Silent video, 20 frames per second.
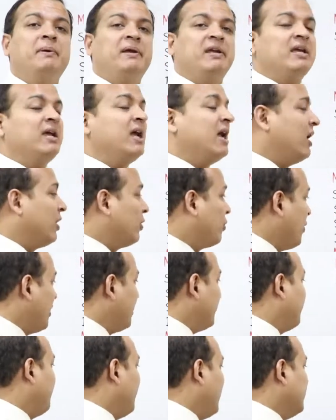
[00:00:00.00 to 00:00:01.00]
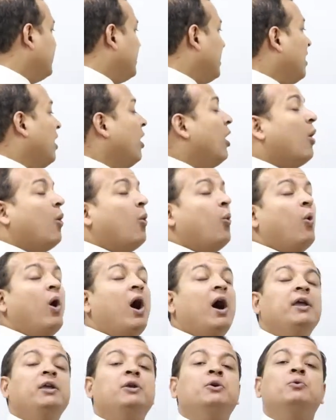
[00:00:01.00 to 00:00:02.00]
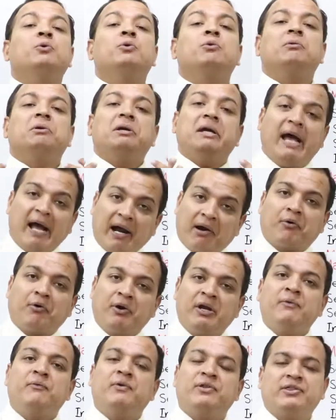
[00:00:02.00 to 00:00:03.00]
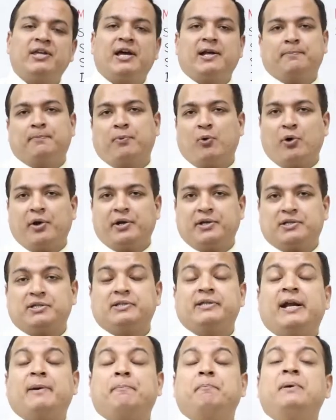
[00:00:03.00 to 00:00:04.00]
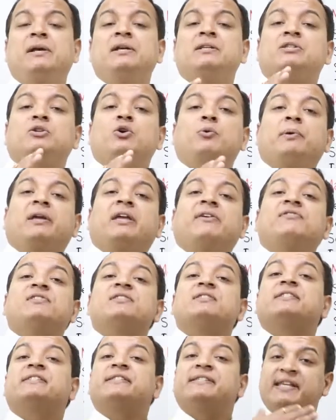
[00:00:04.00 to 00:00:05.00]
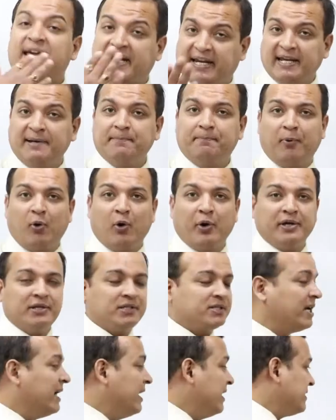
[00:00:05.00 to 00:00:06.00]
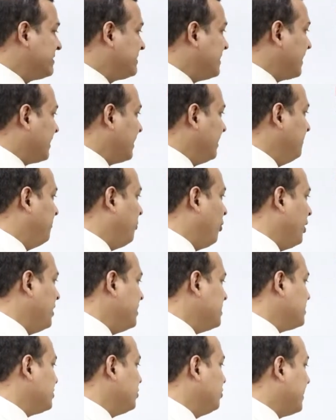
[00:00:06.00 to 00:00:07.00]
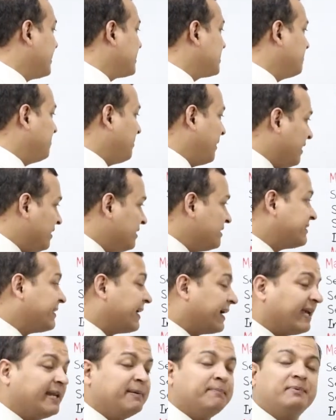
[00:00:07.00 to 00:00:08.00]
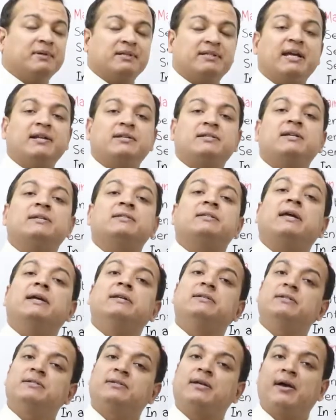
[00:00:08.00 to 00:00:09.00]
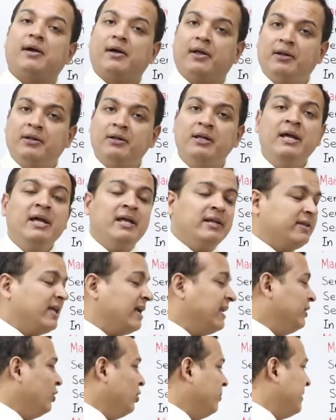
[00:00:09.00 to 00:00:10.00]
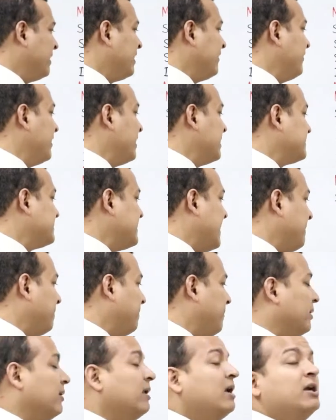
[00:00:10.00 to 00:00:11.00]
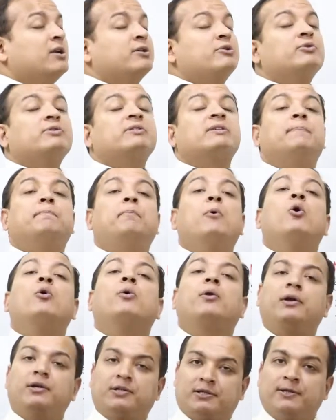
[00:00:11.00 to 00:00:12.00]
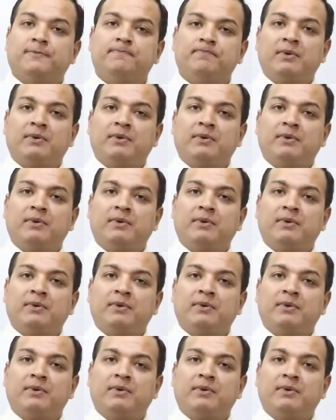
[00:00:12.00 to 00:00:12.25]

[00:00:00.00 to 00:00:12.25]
be going further why you agree with that point. That means you'll be giving the second point. Second point, you'll explain the second sentence in detail. Then you'll be giving example to support it.